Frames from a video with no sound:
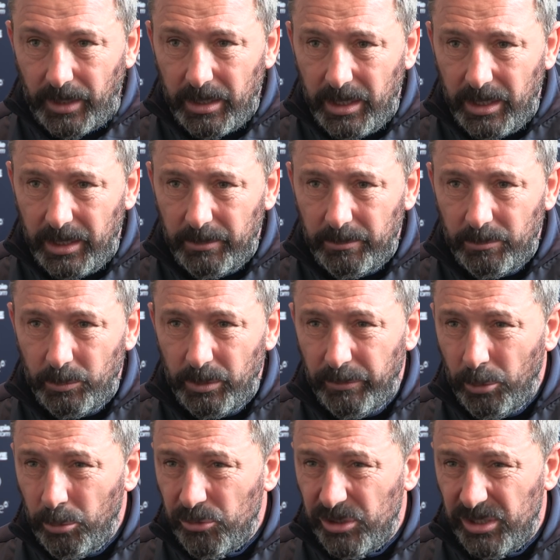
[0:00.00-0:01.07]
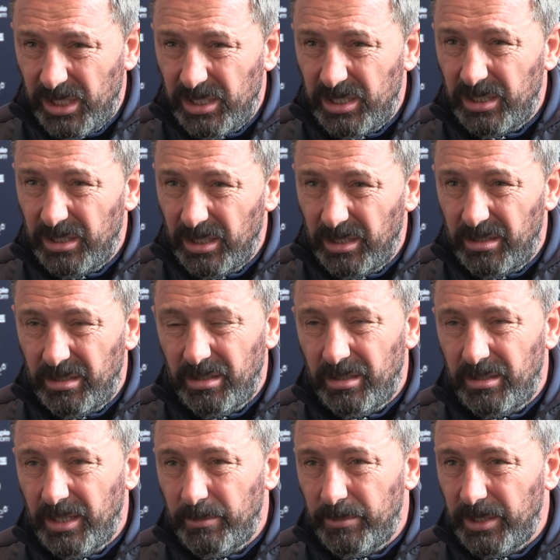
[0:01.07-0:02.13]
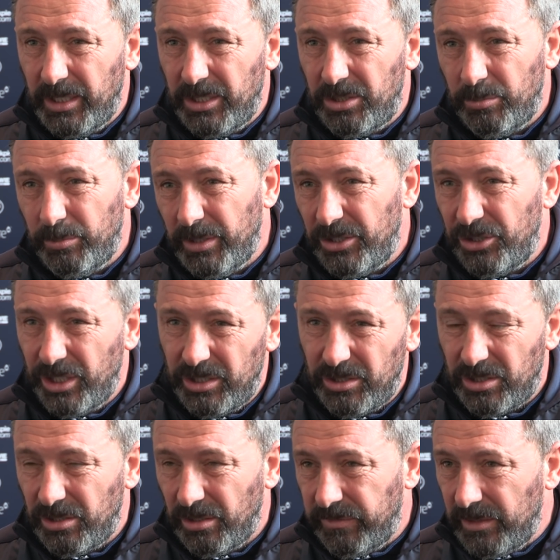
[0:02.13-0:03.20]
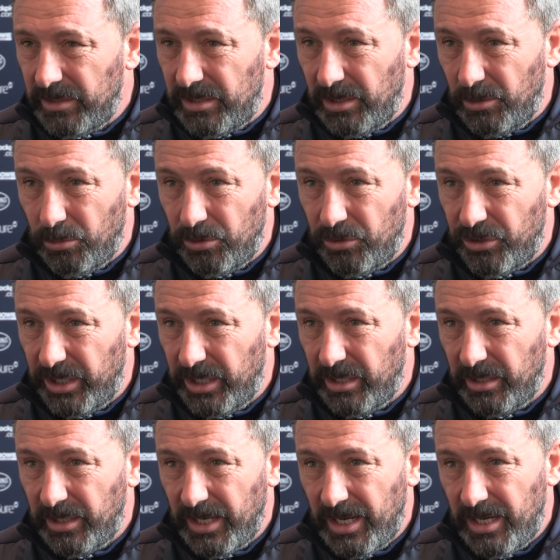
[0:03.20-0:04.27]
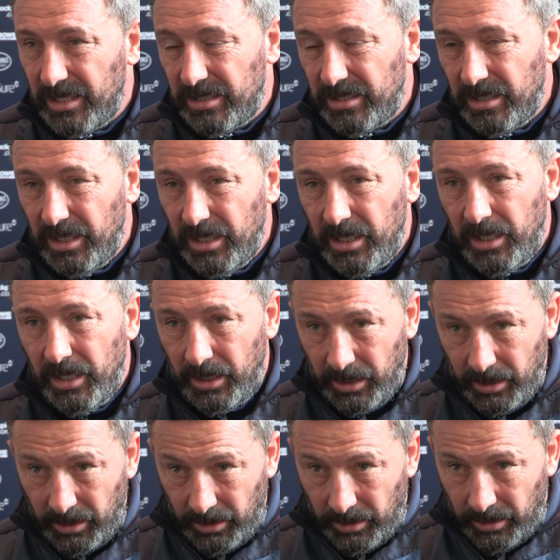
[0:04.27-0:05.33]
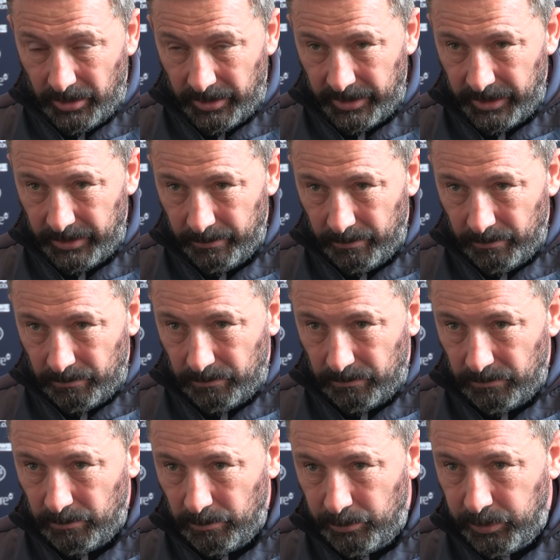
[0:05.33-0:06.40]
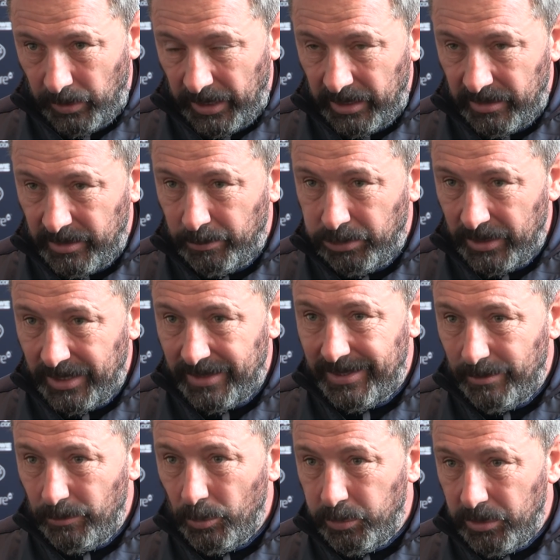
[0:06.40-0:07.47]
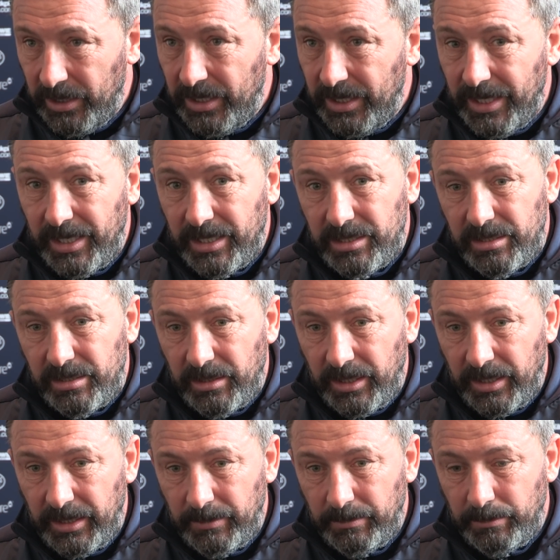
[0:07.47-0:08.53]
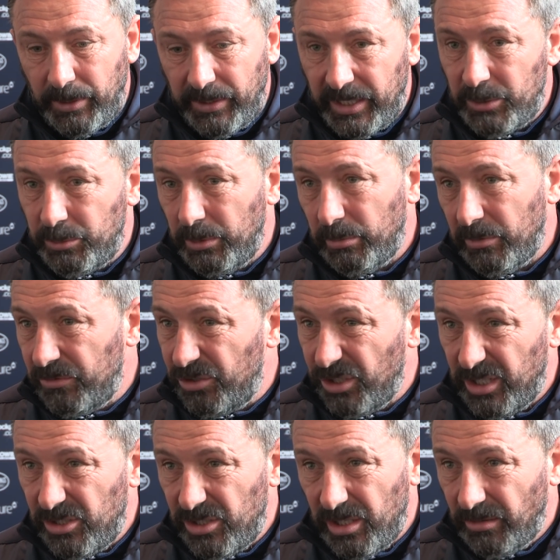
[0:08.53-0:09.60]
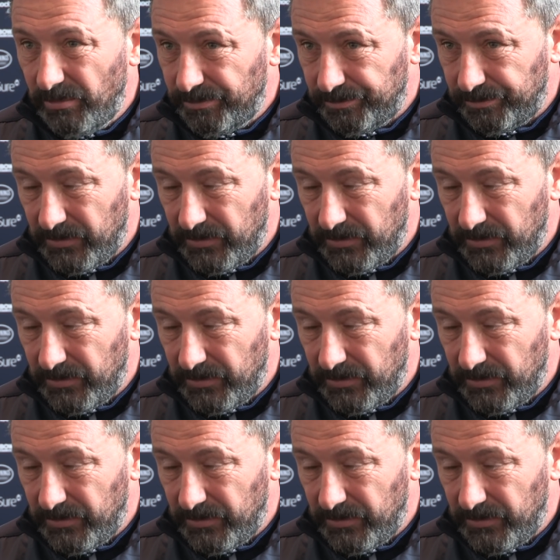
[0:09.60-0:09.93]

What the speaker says: We've always resisted the temptation with the change of surface to go and train in grass prior to playing a team who play in grass, but this week we've changed it